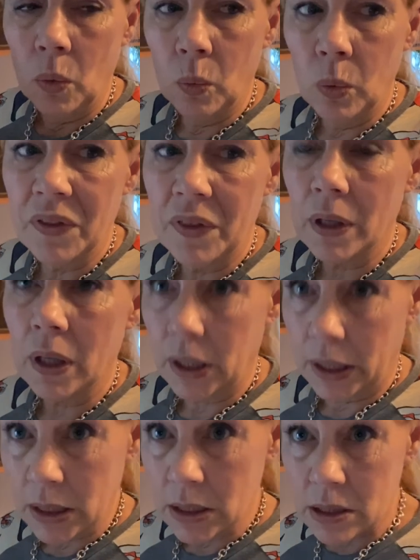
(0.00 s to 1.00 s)
with
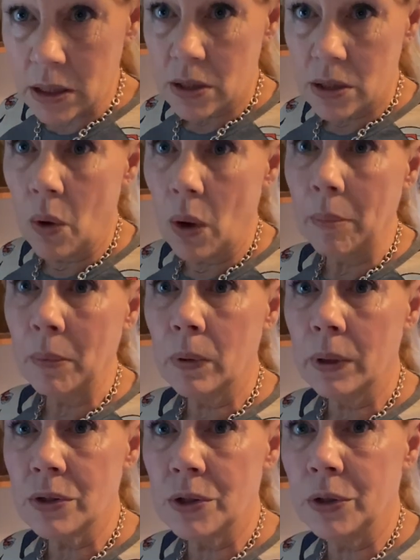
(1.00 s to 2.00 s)
links, so I'm
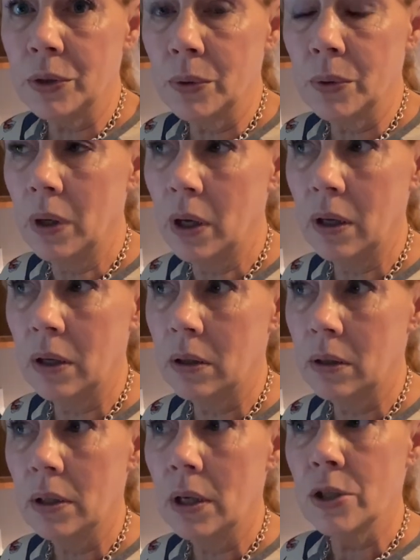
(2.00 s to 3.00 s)
going to
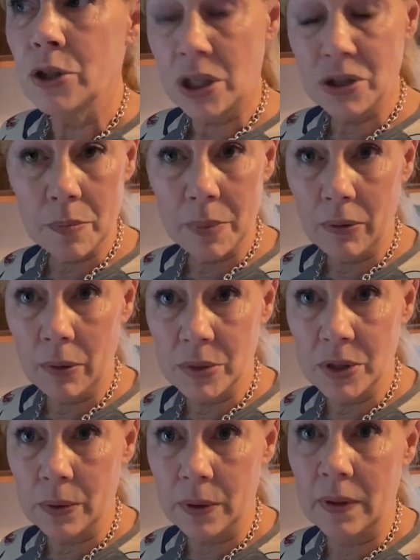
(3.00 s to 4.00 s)
change up how I'm
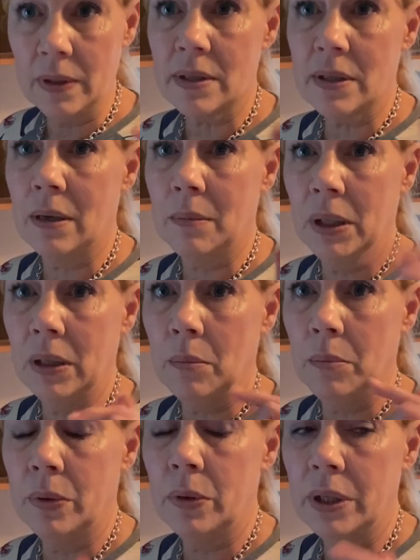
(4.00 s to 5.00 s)
doing this, and I'm going to
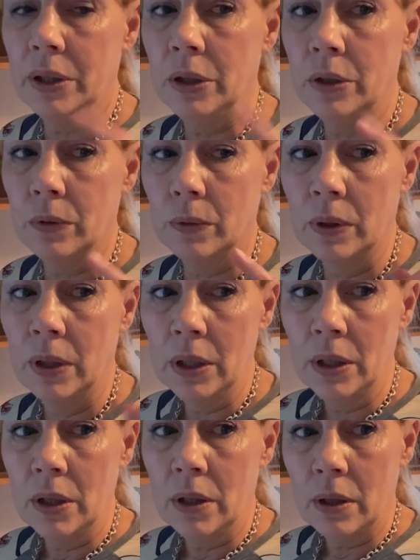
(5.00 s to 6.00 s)
put you
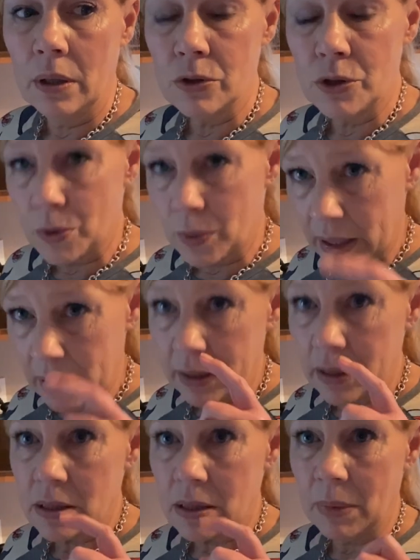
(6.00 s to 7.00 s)
directly
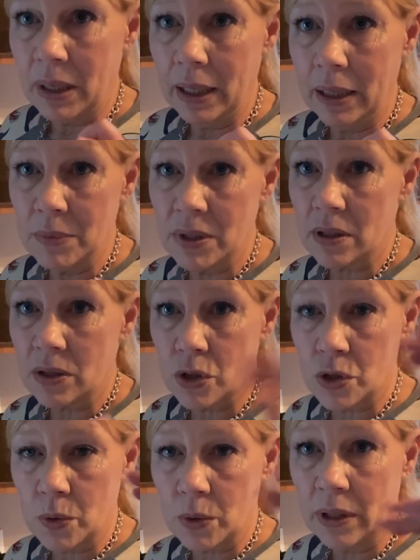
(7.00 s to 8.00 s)
into my Amazon
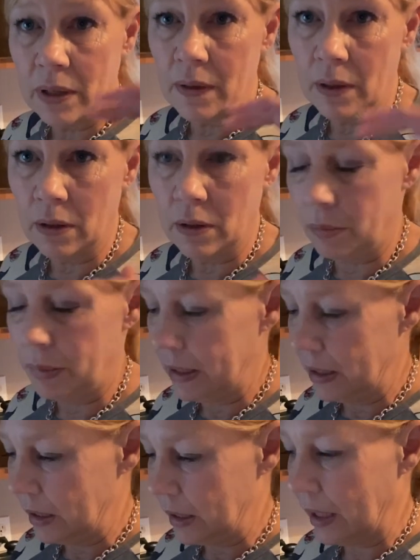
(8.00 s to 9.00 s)
store, and then it'll be
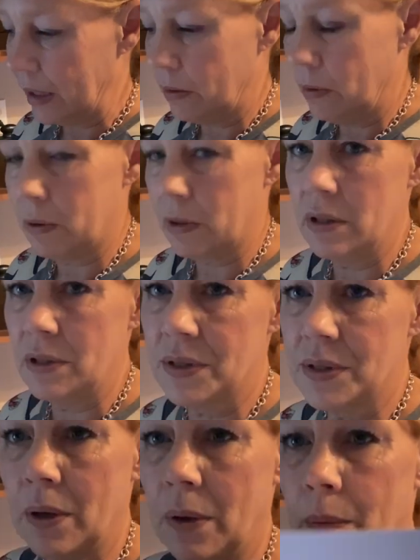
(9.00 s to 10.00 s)
in categories.
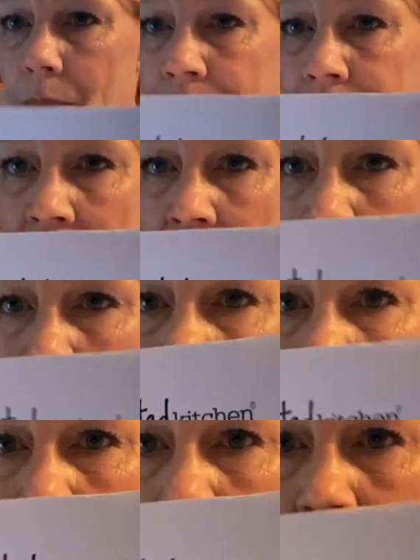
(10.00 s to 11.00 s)
So
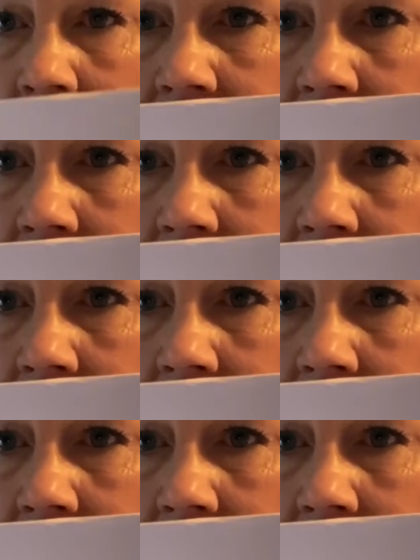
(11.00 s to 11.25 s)
it's